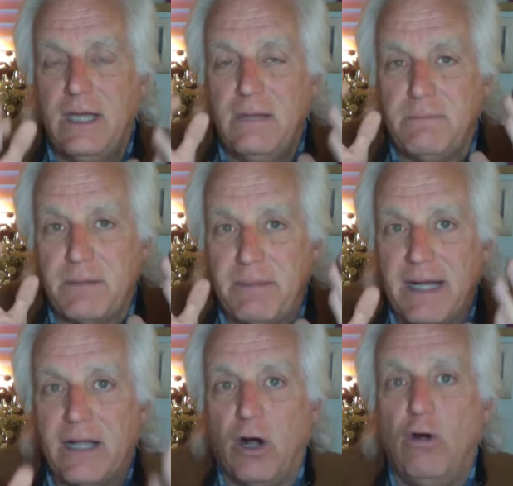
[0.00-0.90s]
But
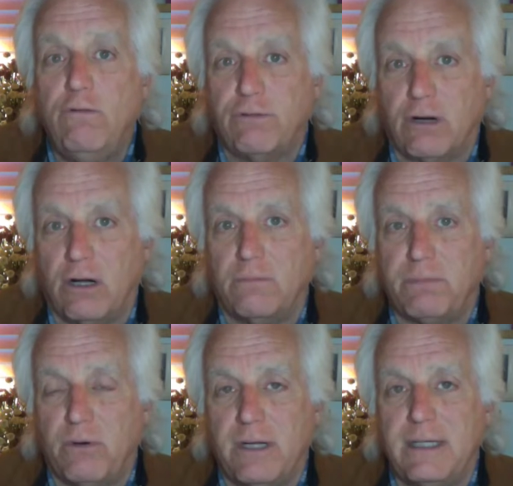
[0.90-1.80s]
my overall
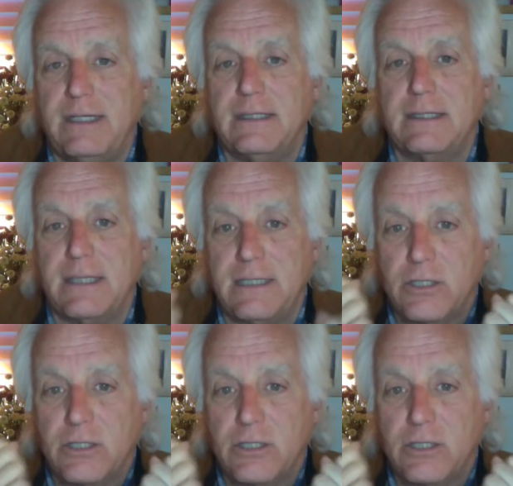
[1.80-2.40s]
point is it's